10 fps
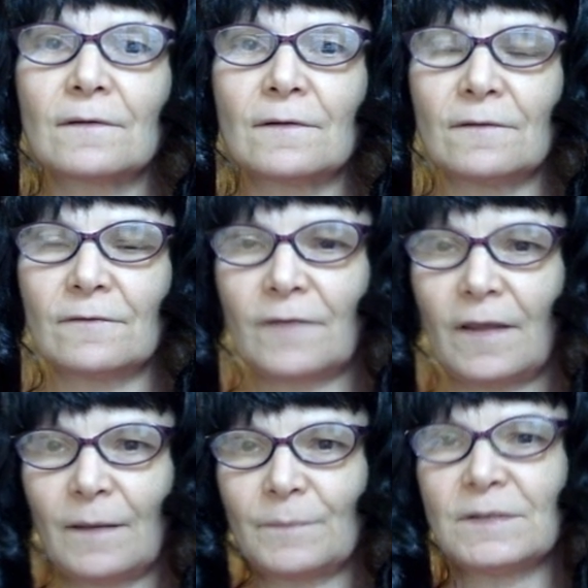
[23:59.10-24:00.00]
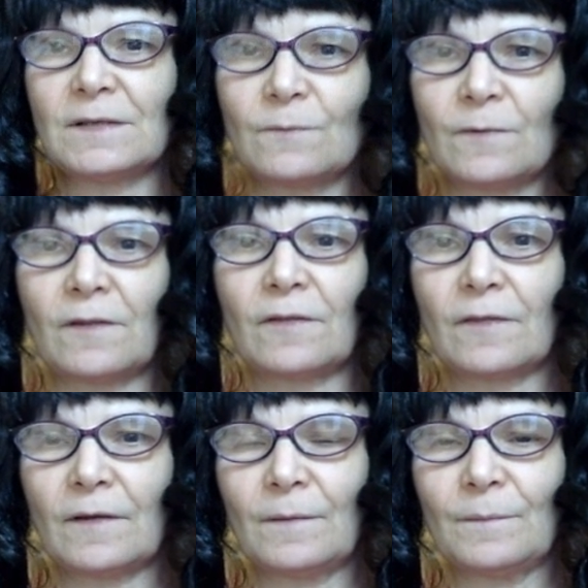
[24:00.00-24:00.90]
could have kept it with
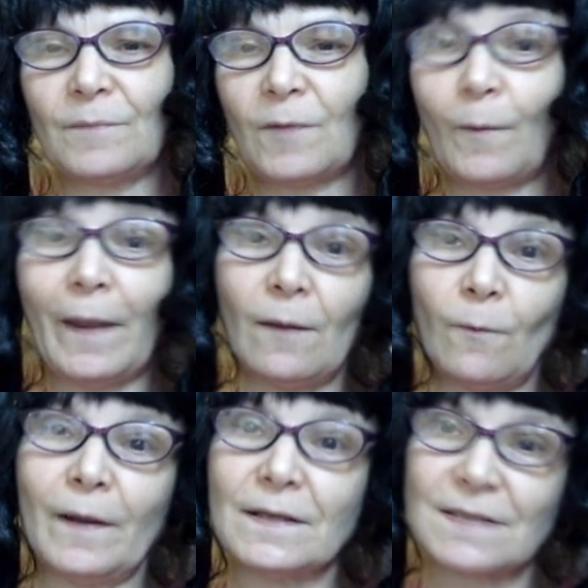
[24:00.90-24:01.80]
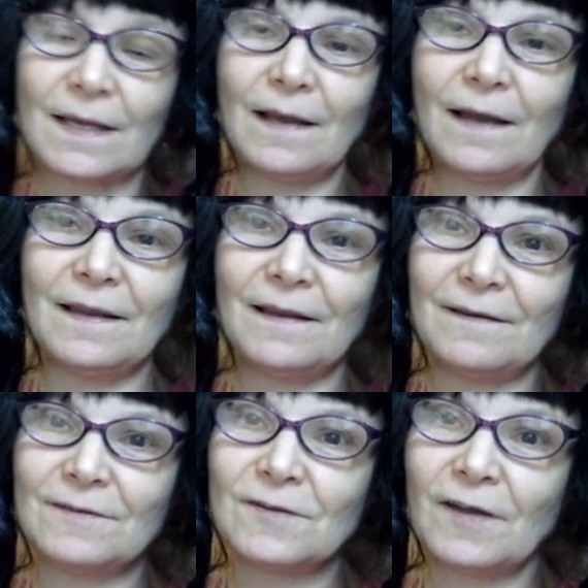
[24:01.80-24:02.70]
the way it was.
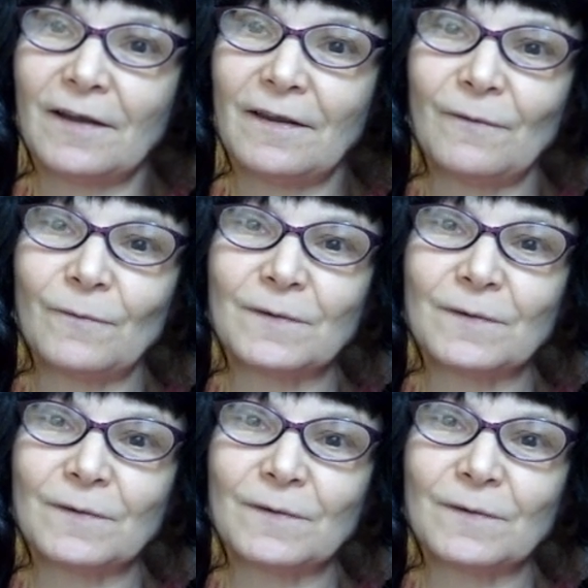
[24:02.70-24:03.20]
I